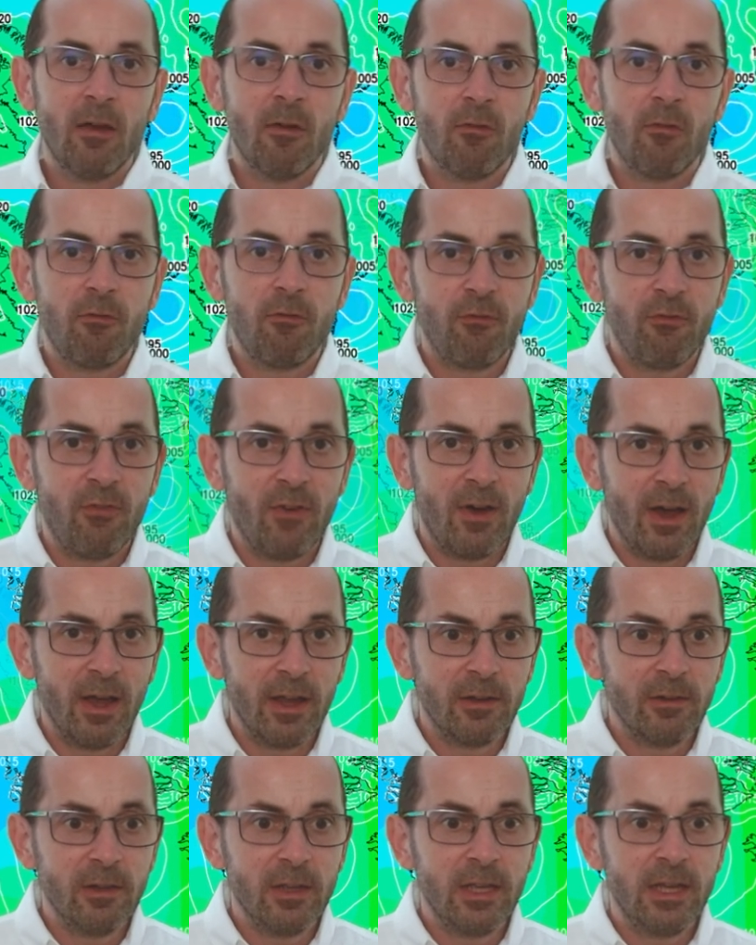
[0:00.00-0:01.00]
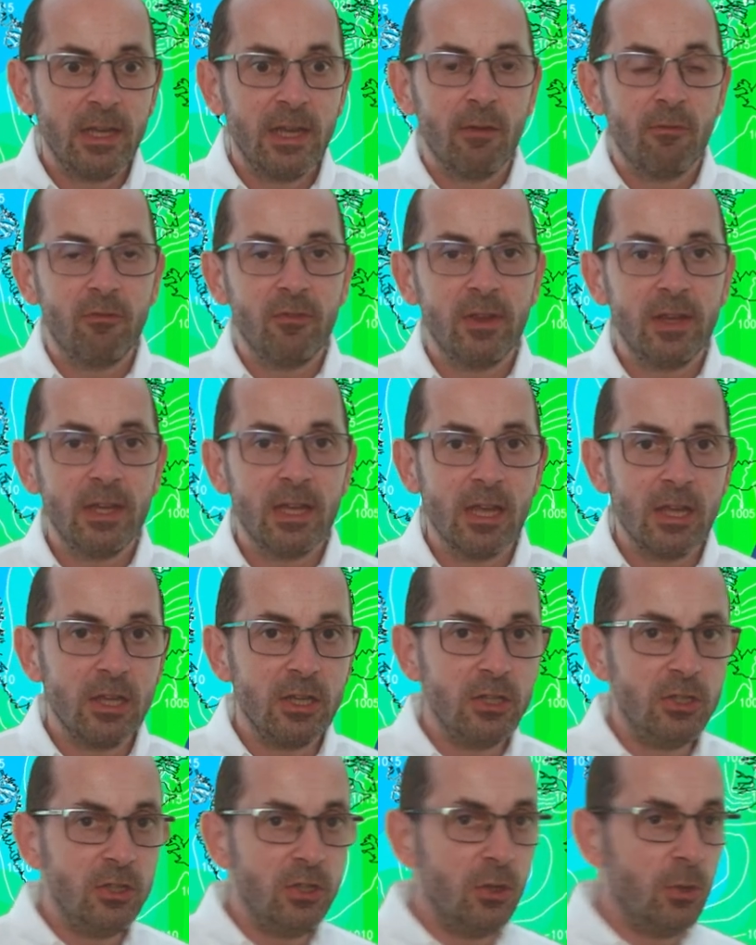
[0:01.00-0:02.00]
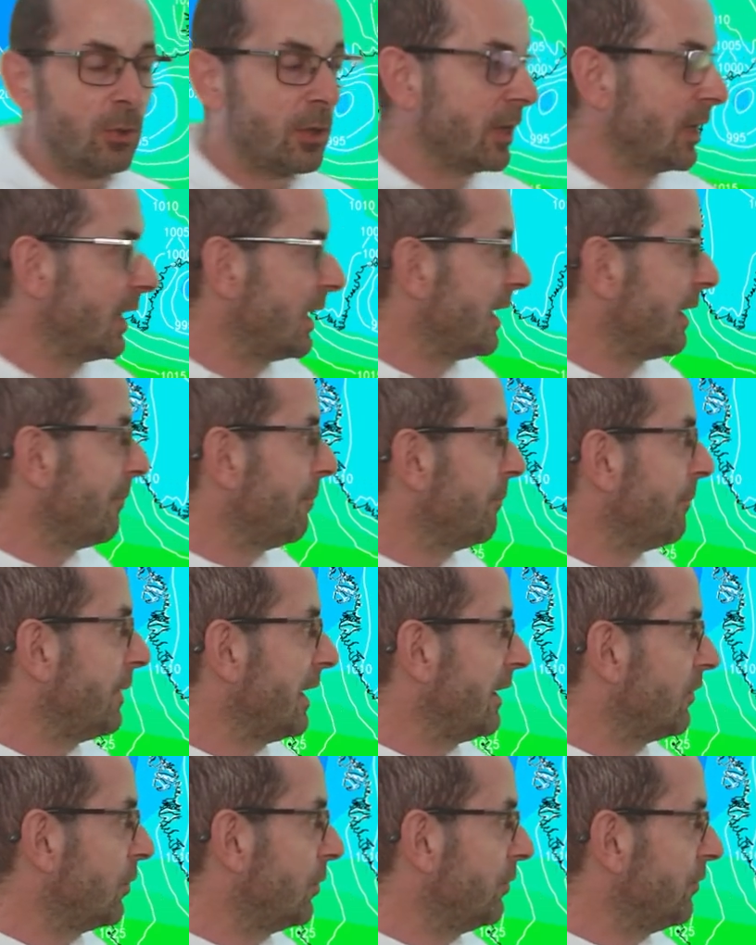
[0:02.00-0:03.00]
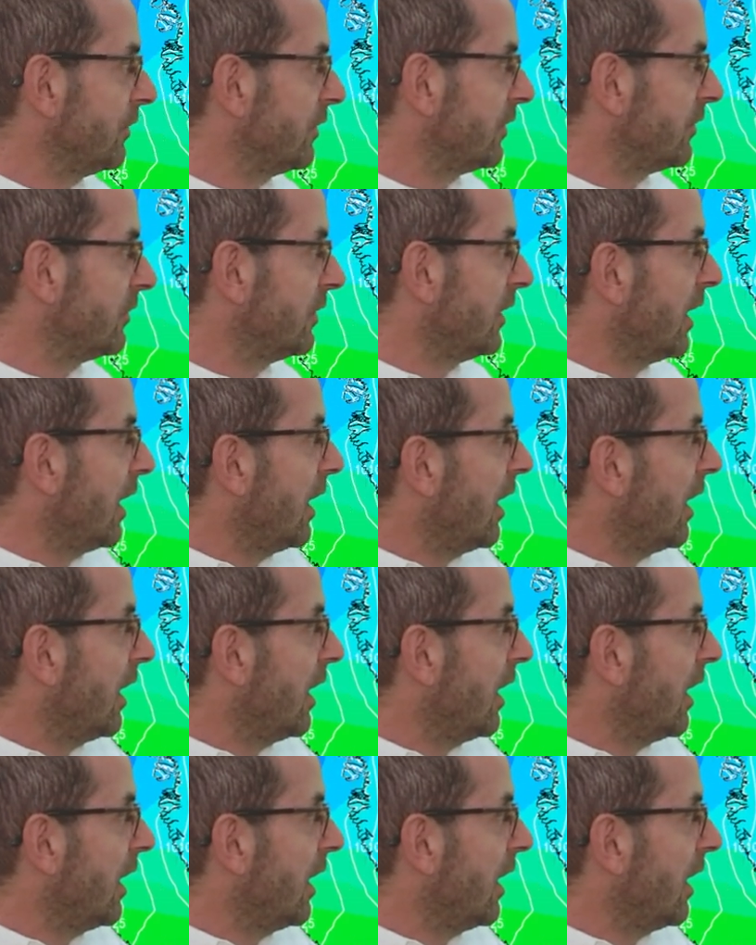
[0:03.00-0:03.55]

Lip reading: Finally, the UK Met Office.